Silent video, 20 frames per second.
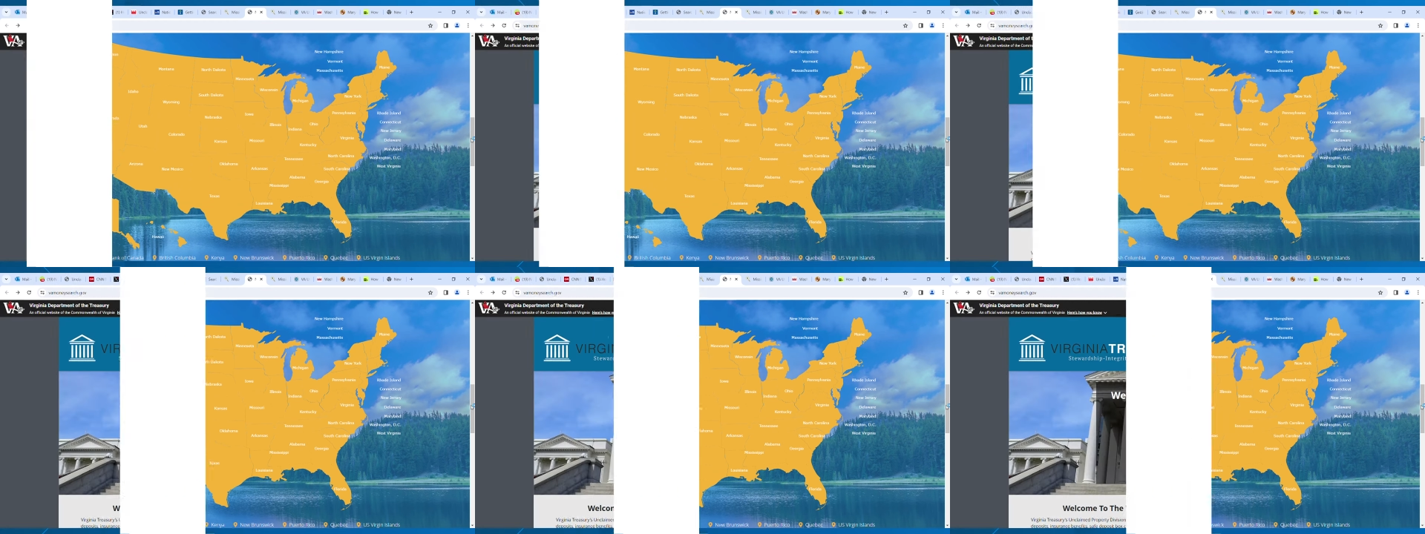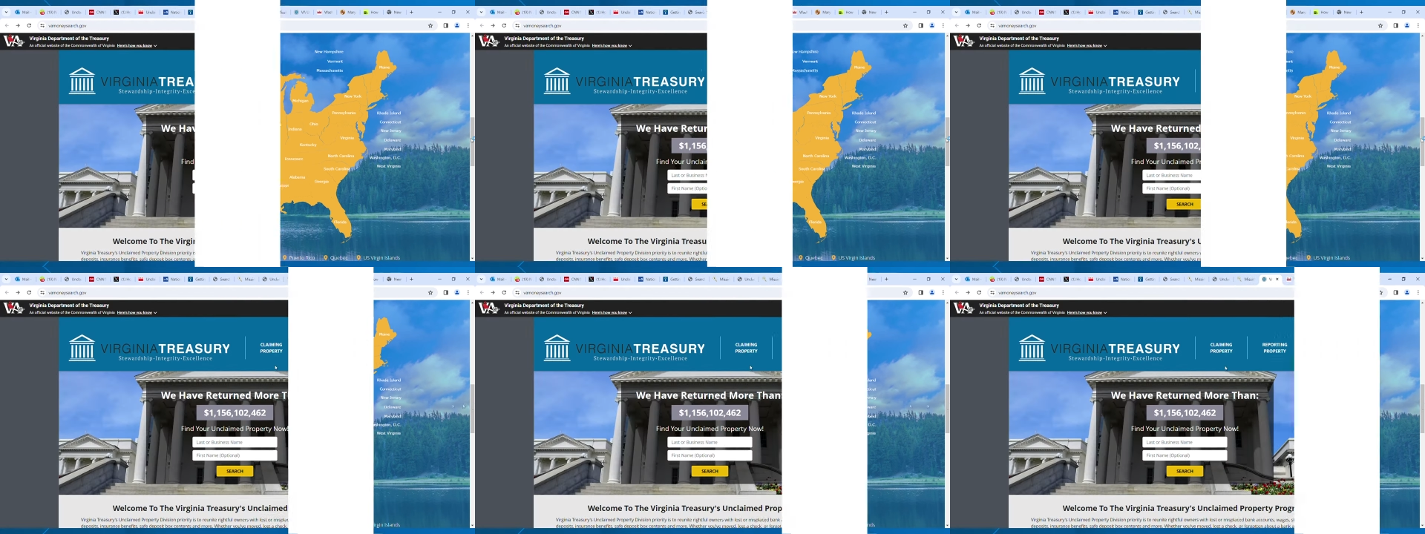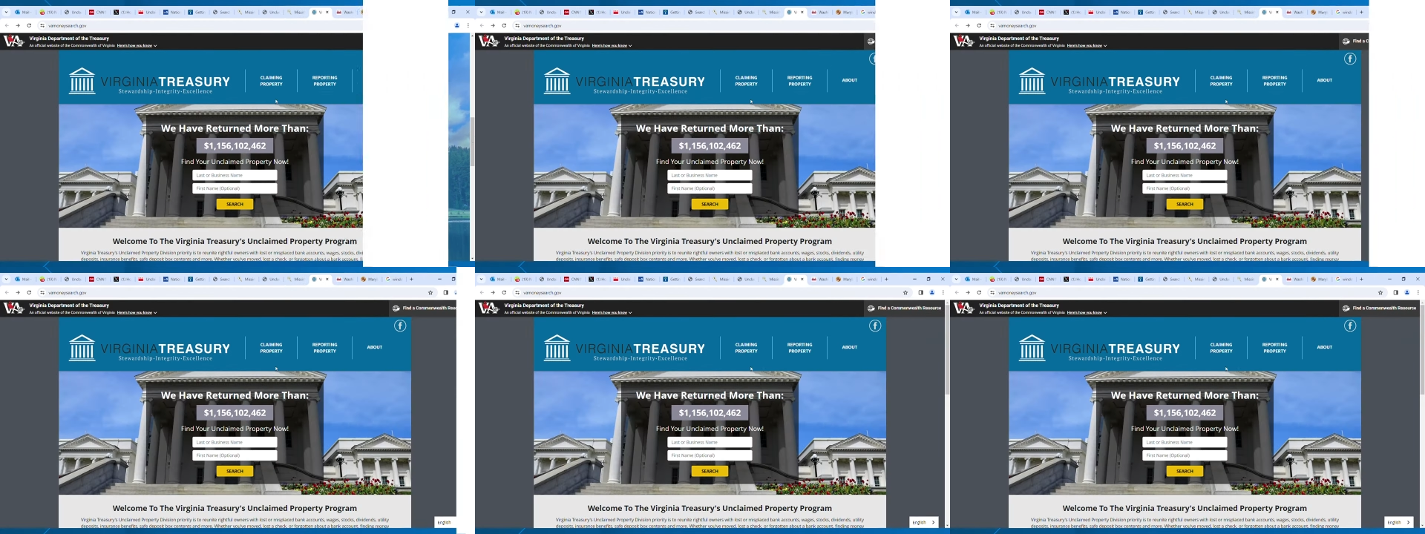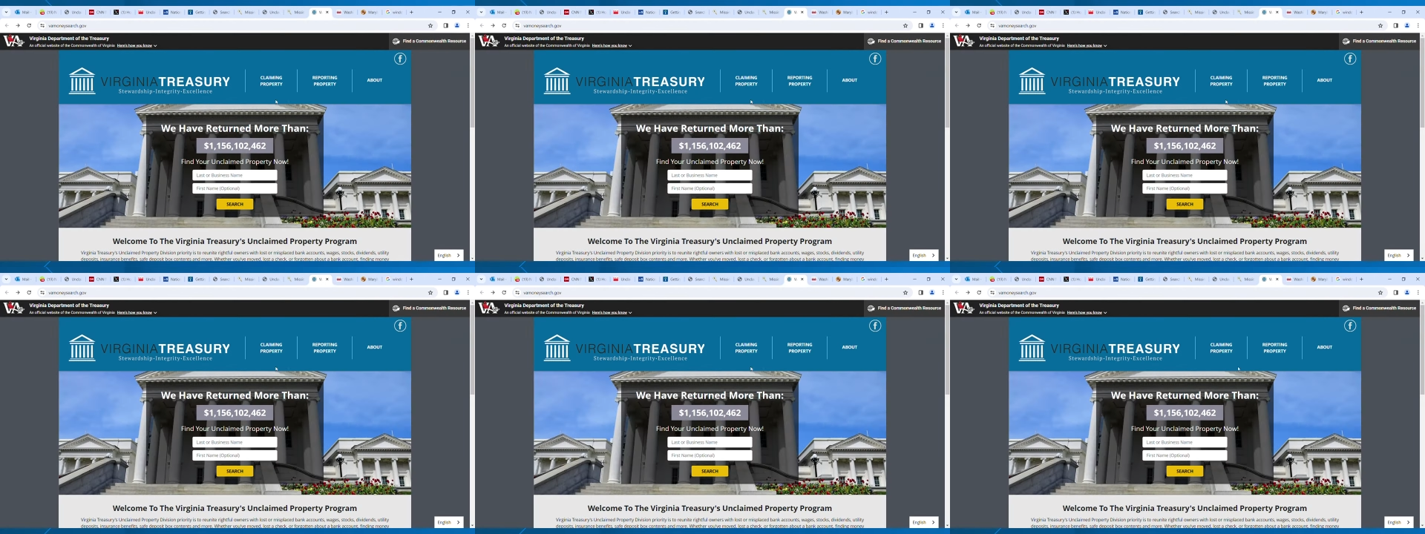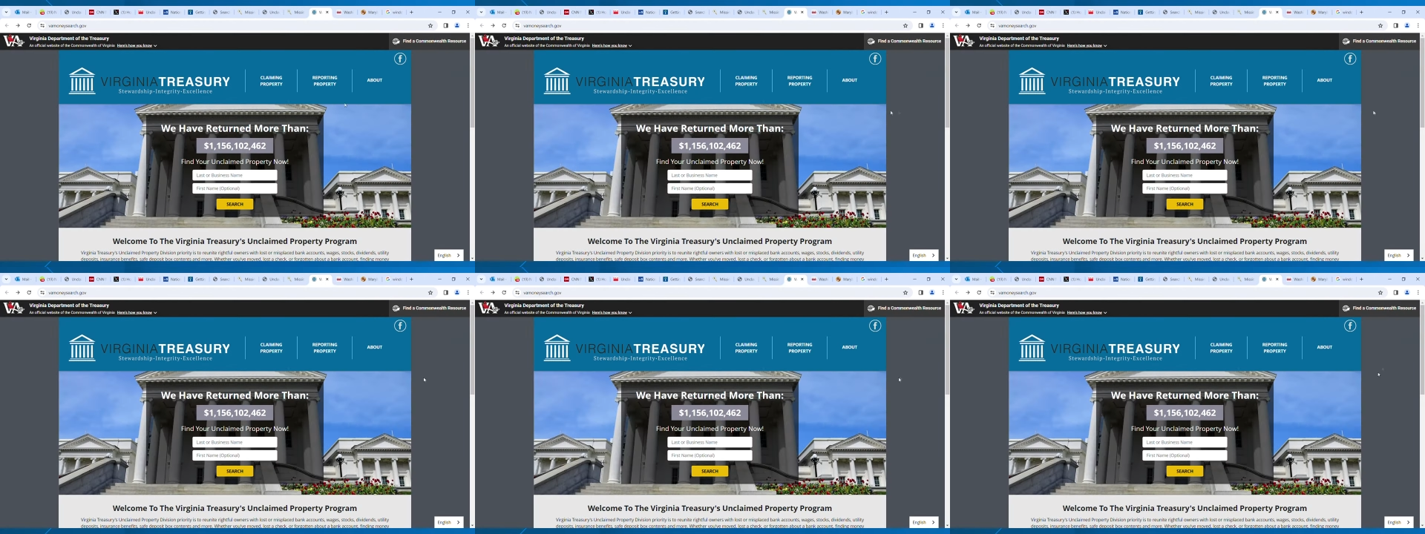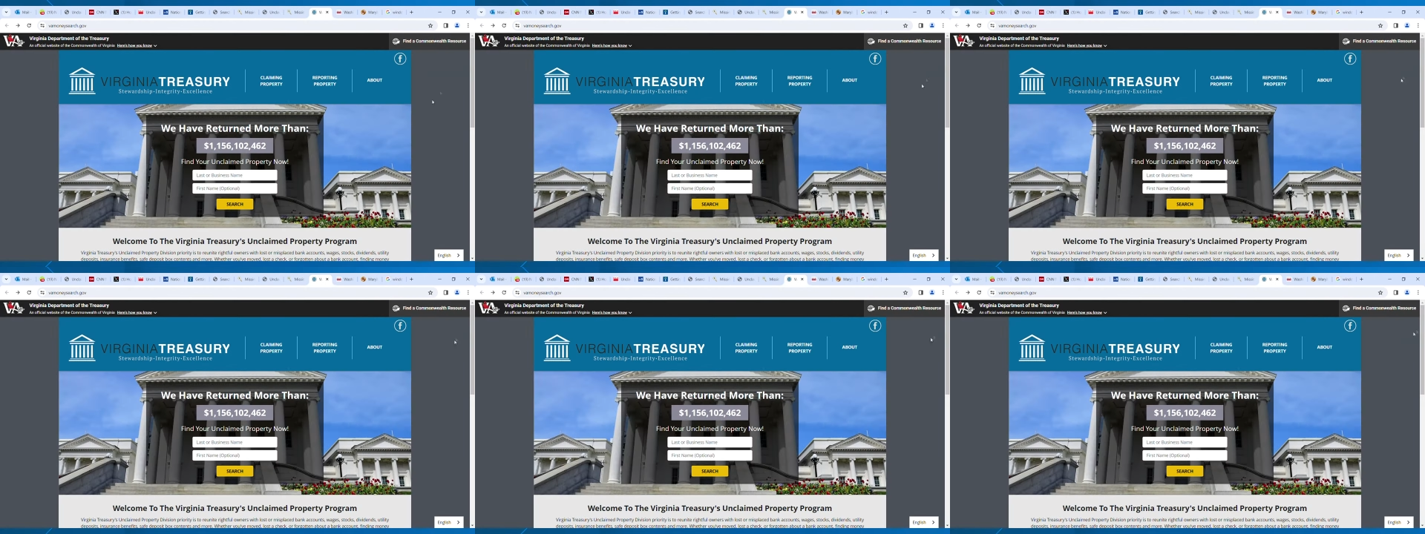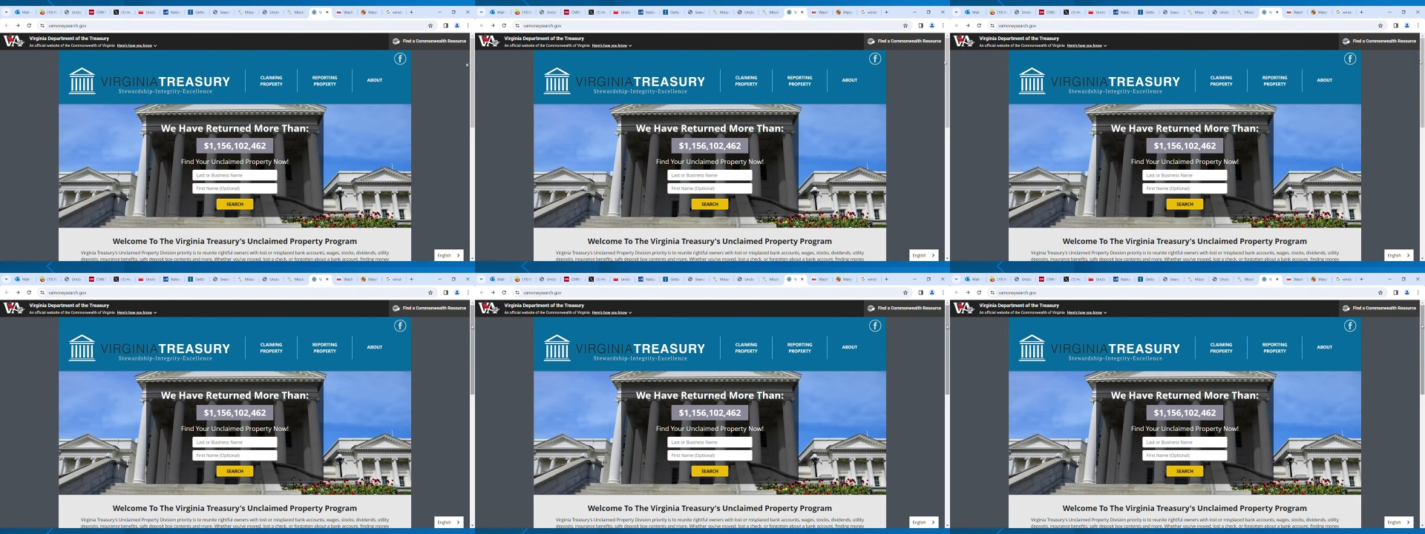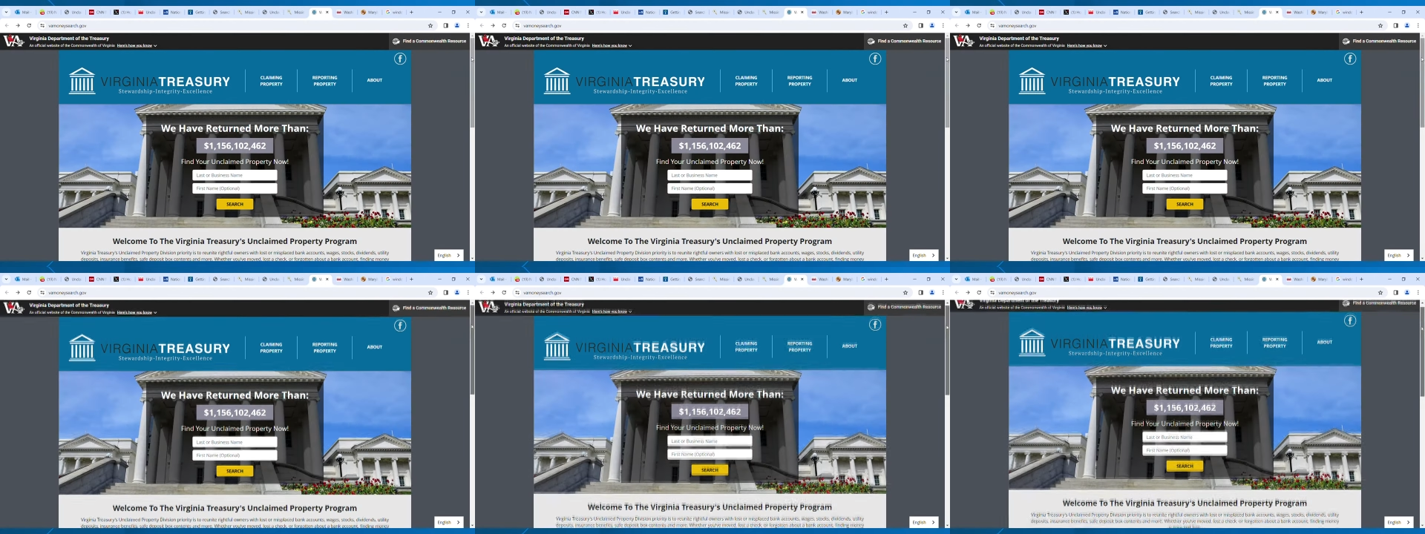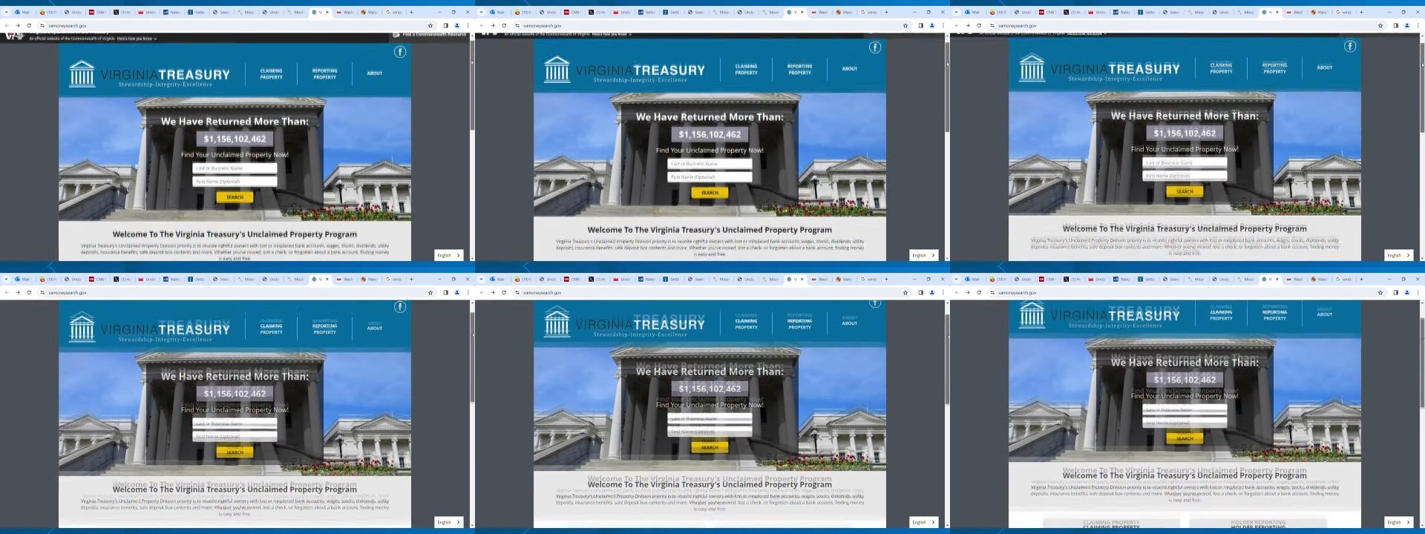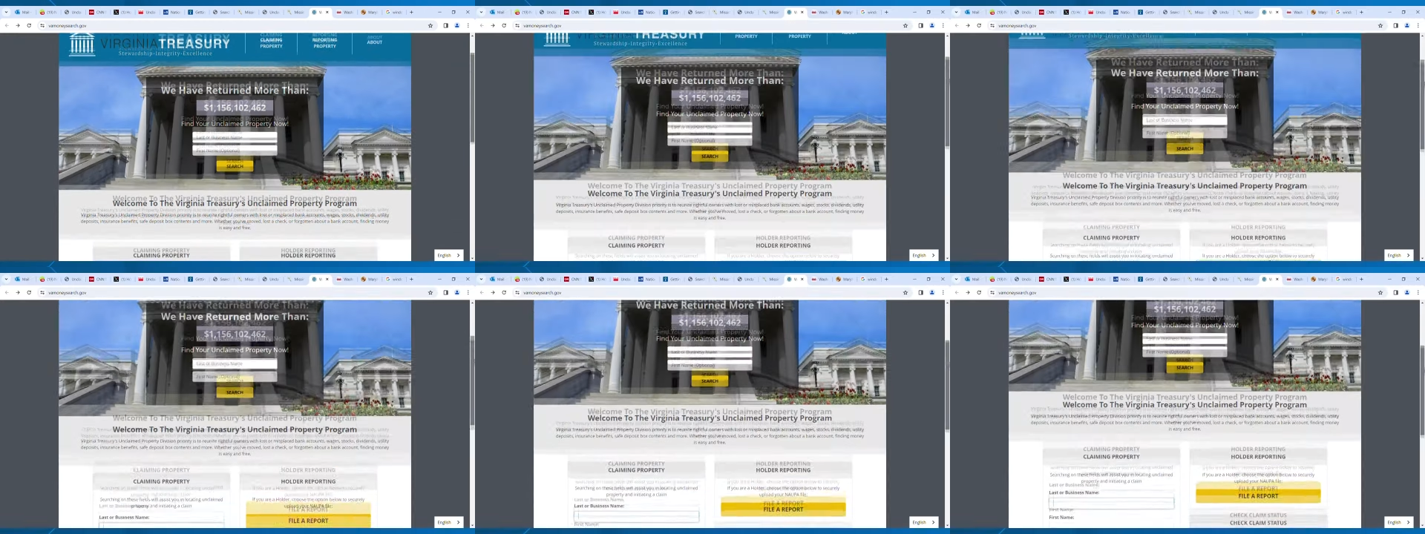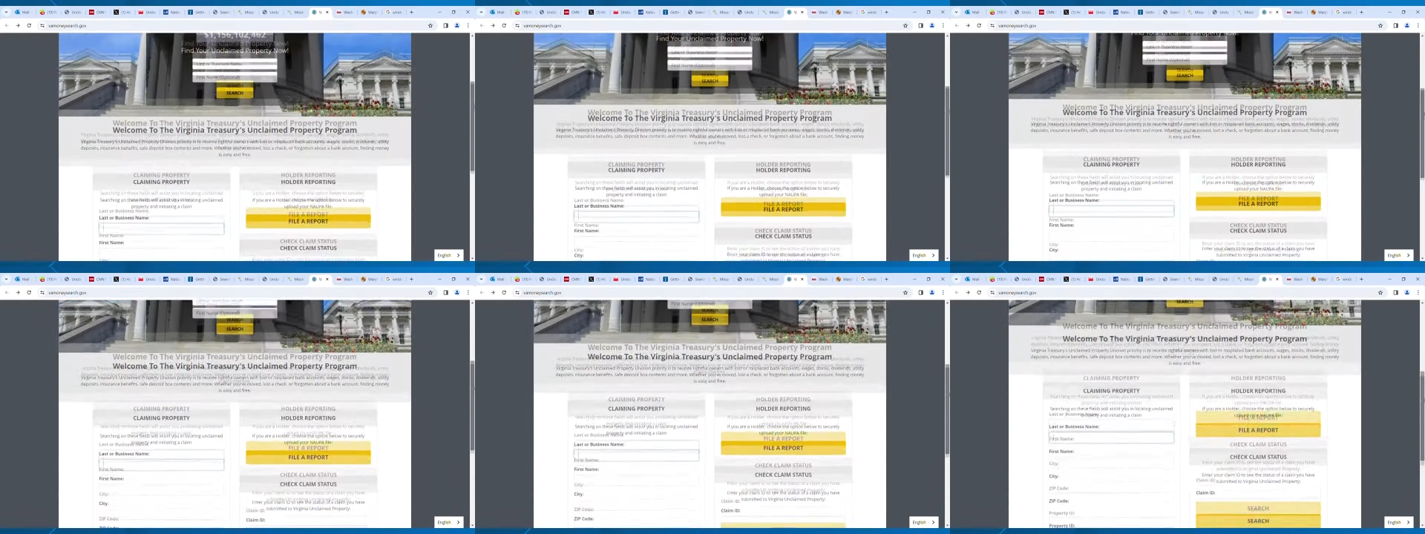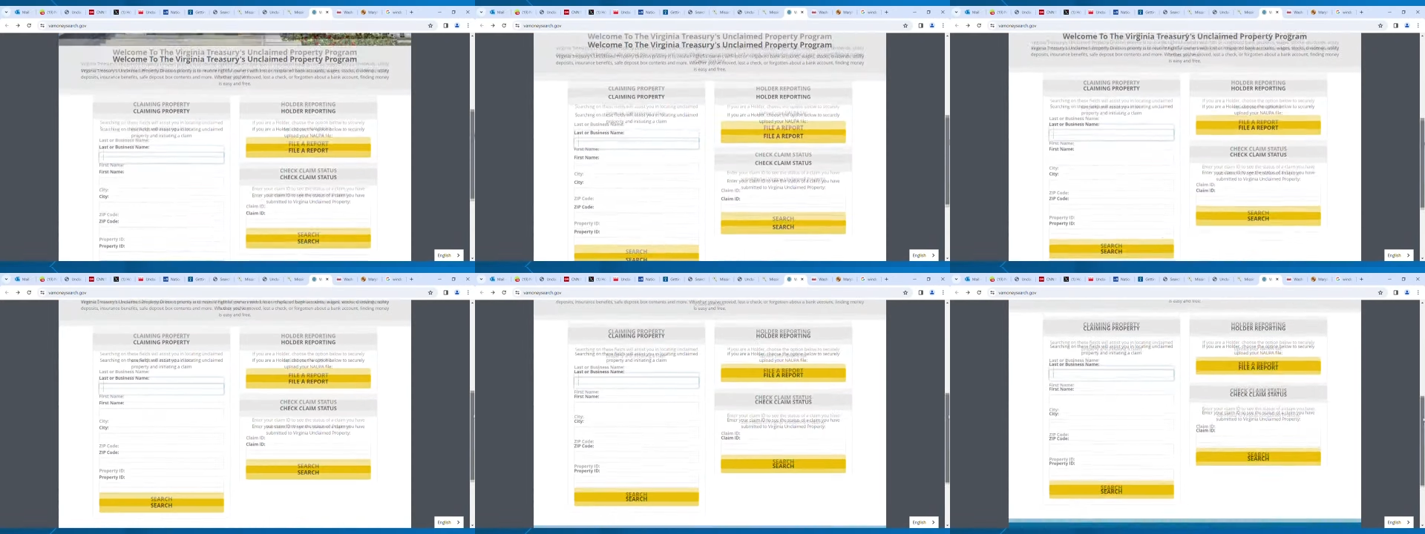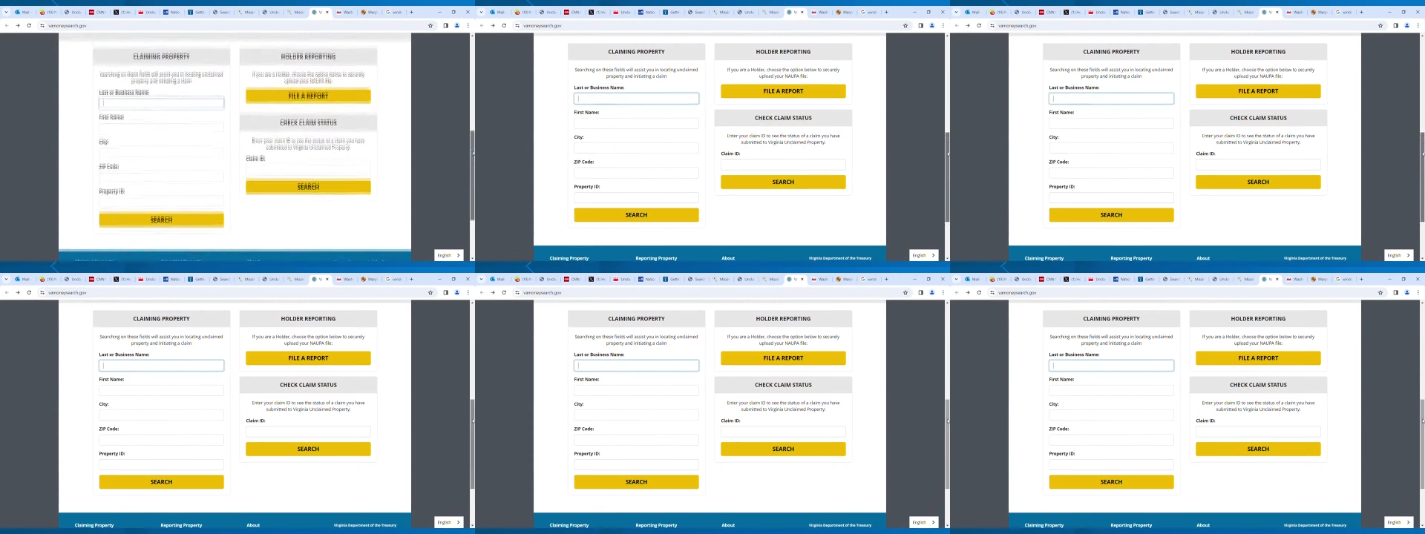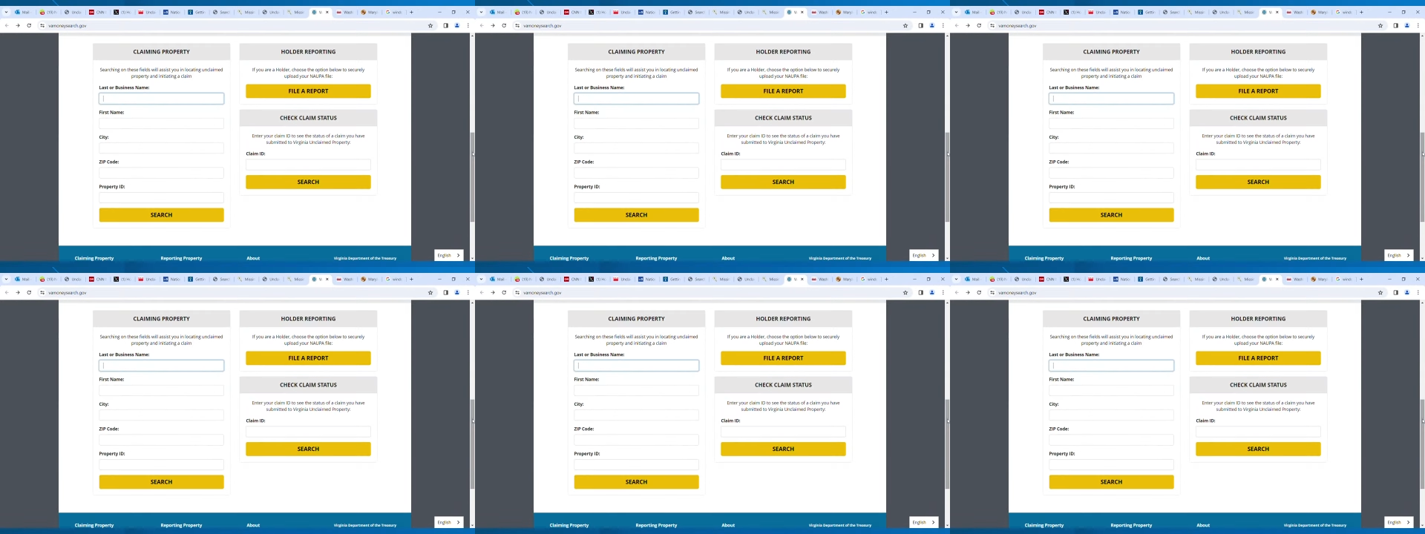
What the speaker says: No face is visible, so there are no lips to read.